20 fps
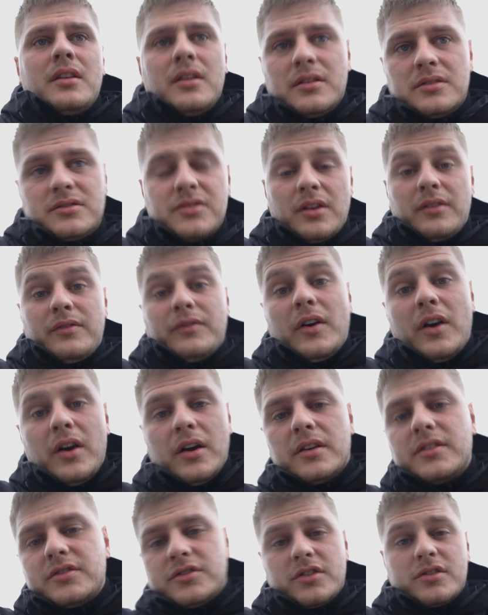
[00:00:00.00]
so
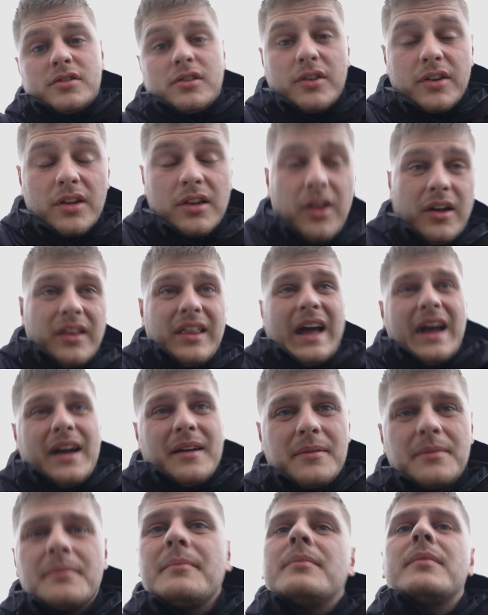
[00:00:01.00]
far it's just looking like that
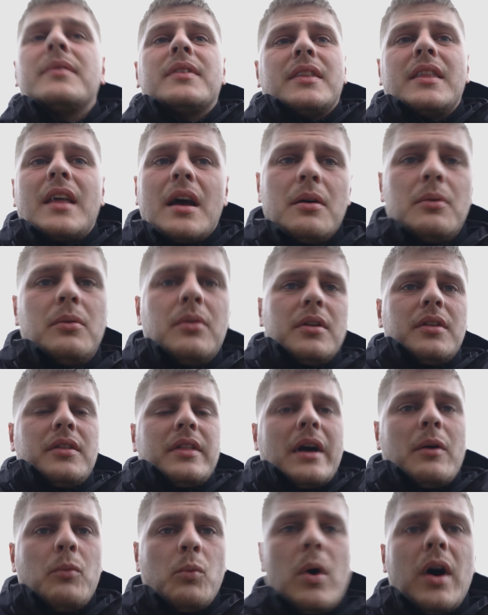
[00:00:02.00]

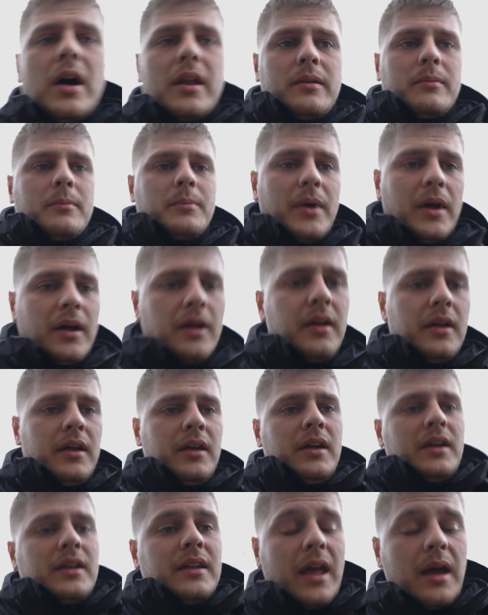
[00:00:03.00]
one. But
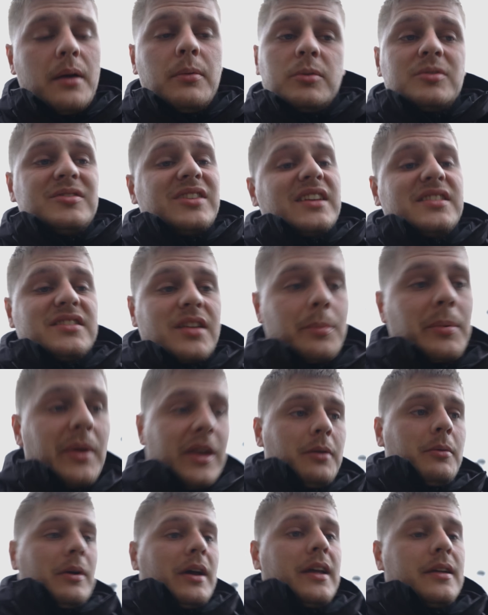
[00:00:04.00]
yeah, we'll test up
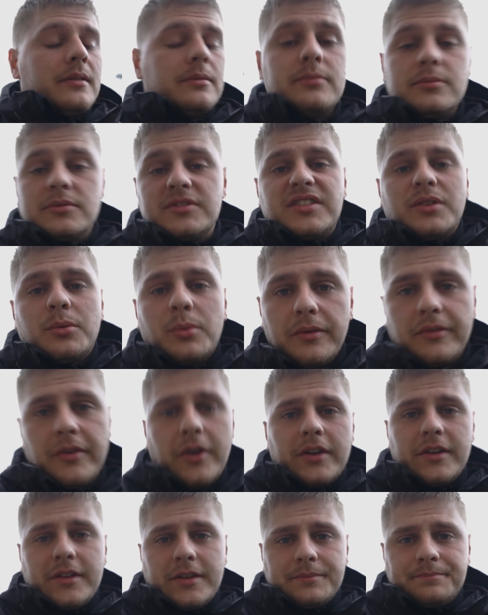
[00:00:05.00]
anyway, see what we
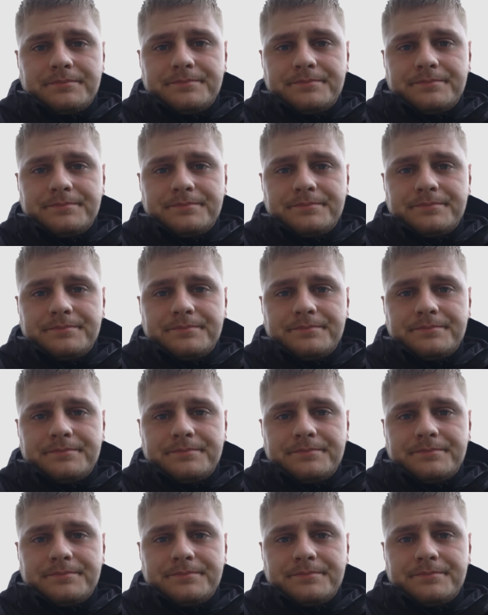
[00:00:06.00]
find.